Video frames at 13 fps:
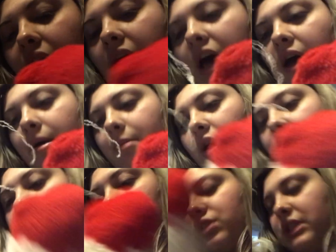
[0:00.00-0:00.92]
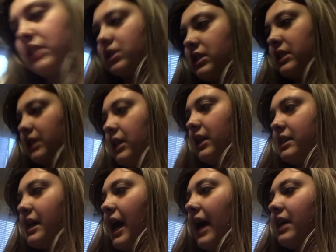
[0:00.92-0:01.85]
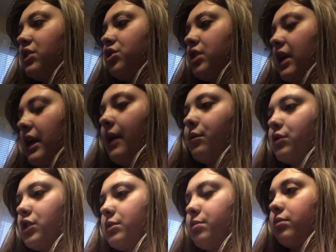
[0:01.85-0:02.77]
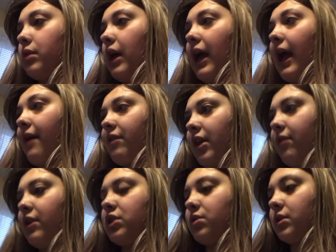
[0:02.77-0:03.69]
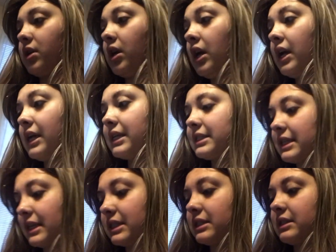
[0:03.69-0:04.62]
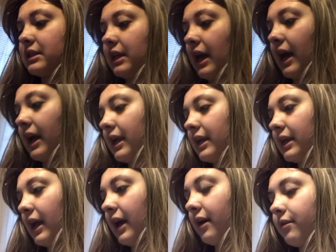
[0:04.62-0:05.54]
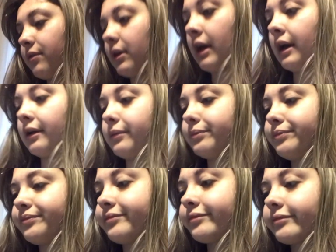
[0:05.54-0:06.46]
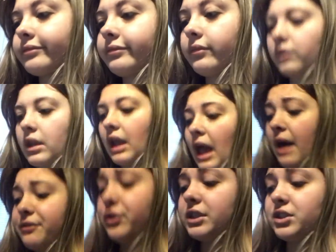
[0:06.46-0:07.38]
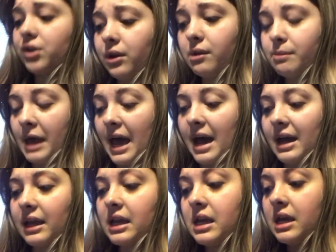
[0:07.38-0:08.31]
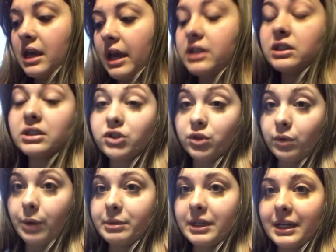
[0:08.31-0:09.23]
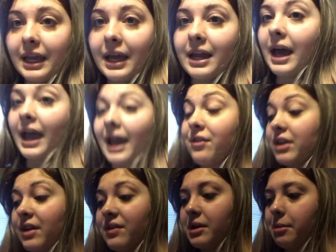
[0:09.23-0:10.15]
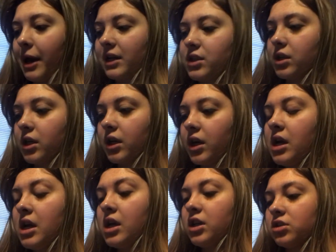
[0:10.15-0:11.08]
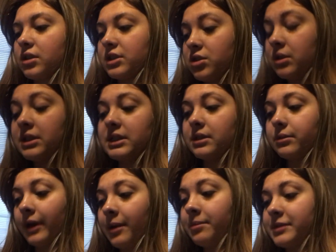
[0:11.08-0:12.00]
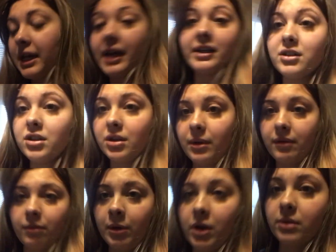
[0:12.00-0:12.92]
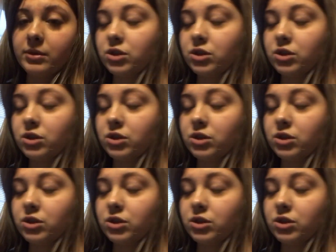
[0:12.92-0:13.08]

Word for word: Um, all the strings are still attached, and I was just, I haven't given it to her since I have, um, after I sewed it back, and then she ripped it again. I haven't given it back to her. So as soon as it ripped, I took it away from her.